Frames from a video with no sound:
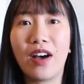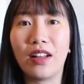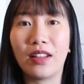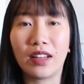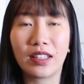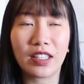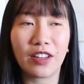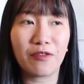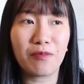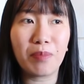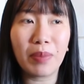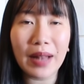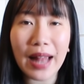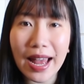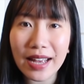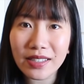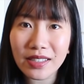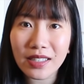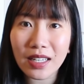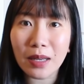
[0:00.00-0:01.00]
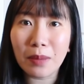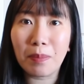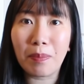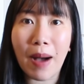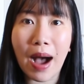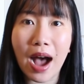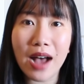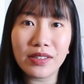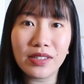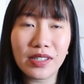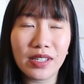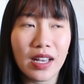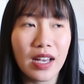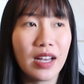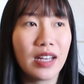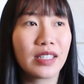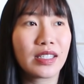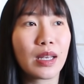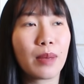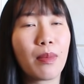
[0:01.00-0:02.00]
a lot of plastic pots.
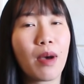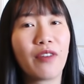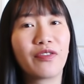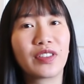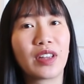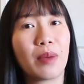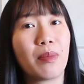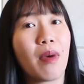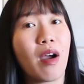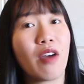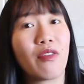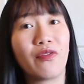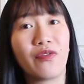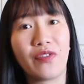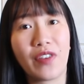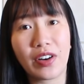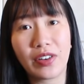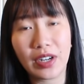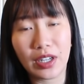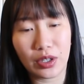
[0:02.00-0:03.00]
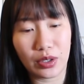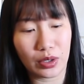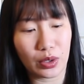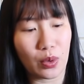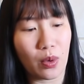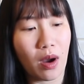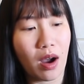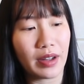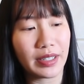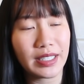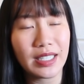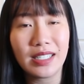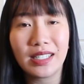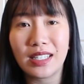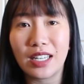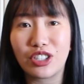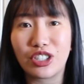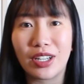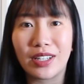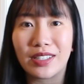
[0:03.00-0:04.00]
Some of them are very good quality,
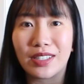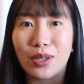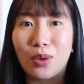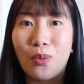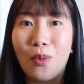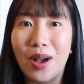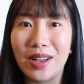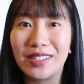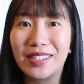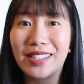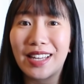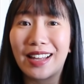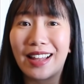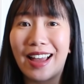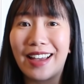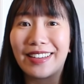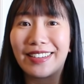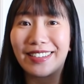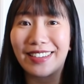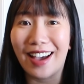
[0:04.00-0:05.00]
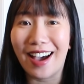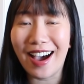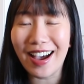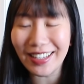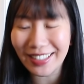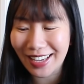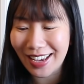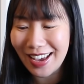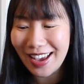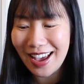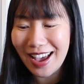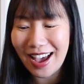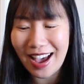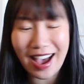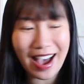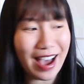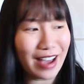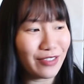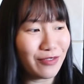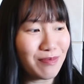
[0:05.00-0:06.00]
such as the ones that I got.
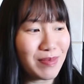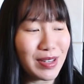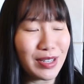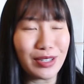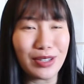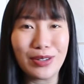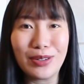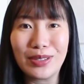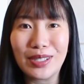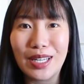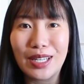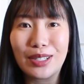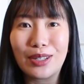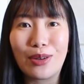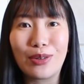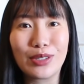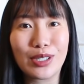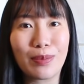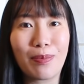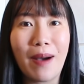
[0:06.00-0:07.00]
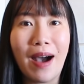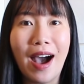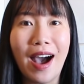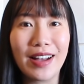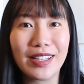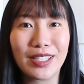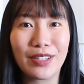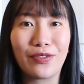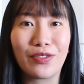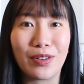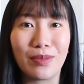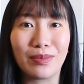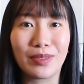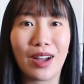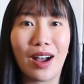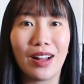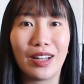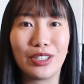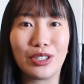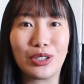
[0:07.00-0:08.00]
I've been using those pots from
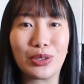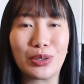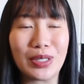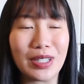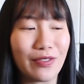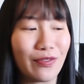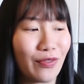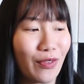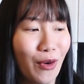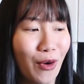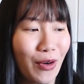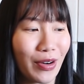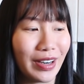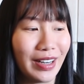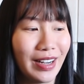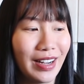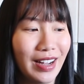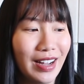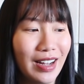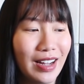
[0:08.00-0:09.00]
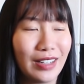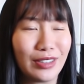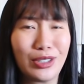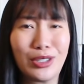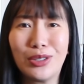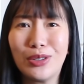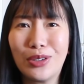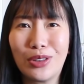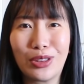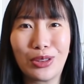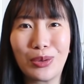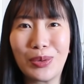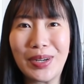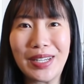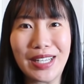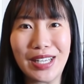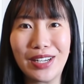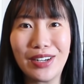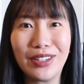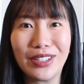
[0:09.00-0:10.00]
Dollar Tree for
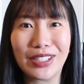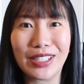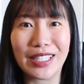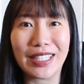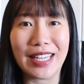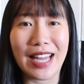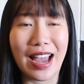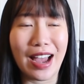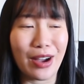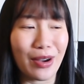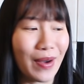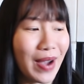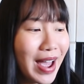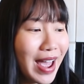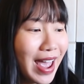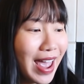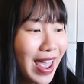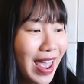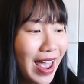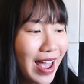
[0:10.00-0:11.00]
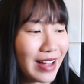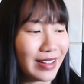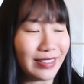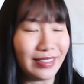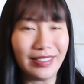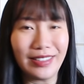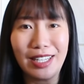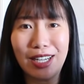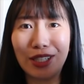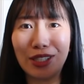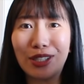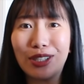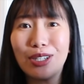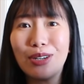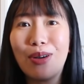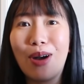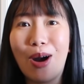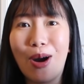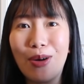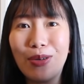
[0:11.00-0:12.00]
2-3 years now, and they're
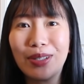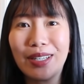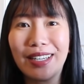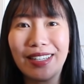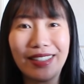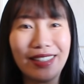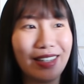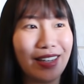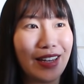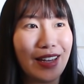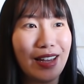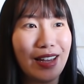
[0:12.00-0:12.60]
still holding